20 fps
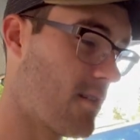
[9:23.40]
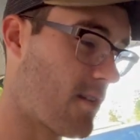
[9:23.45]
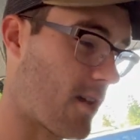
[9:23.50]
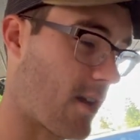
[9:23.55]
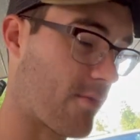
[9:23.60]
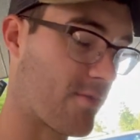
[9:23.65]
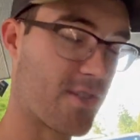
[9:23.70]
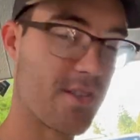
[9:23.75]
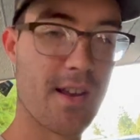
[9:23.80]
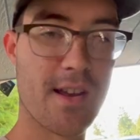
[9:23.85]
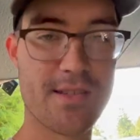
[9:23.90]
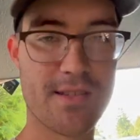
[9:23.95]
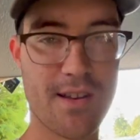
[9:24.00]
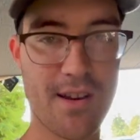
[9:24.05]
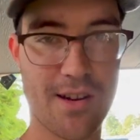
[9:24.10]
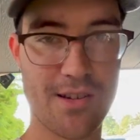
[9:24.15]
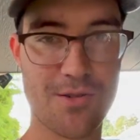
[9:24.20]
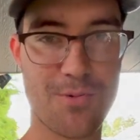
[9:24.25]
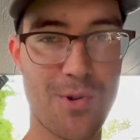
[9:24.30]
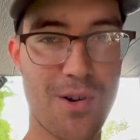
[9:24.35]
I will see you guys in the
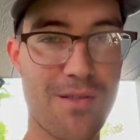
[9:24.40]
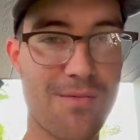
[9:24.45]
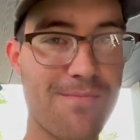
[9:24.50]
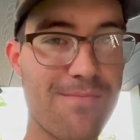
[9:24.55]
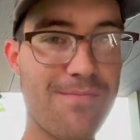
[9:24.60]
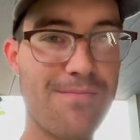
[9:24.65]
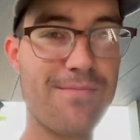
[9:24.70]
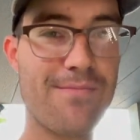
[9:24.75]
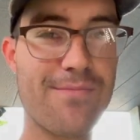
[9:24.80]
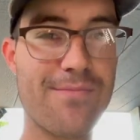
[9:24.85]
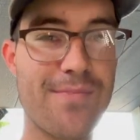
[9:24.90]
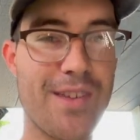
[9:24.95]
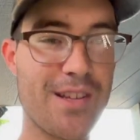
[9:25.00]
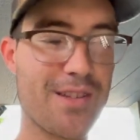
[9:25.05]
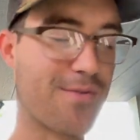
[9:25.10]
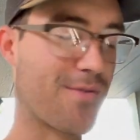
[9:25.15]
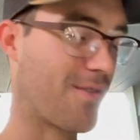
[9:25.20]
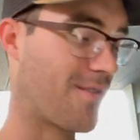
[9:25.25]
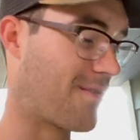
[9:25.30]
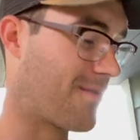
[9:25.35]
next one. Thanks
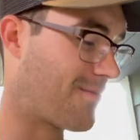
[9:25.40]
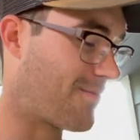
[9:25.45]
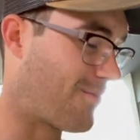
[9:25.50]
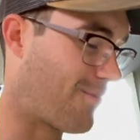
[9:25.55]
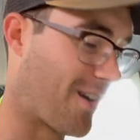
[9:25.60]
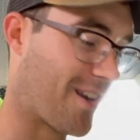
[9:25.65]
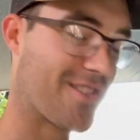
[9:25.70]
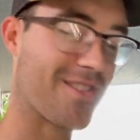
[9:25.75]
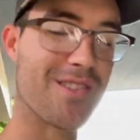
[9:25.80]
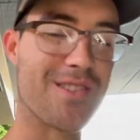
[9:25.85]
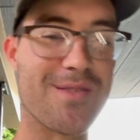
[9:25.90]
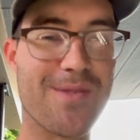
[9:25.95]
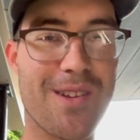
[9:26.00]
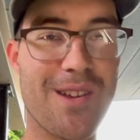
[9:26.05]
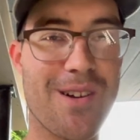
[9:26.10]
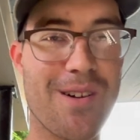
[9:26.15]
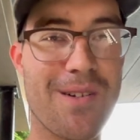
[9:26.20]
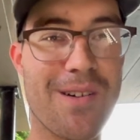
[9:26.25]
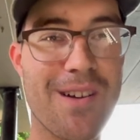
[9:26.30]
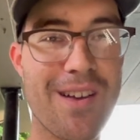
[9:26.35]
for watching this
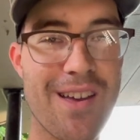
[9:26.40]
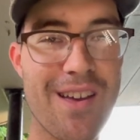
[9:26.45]
video.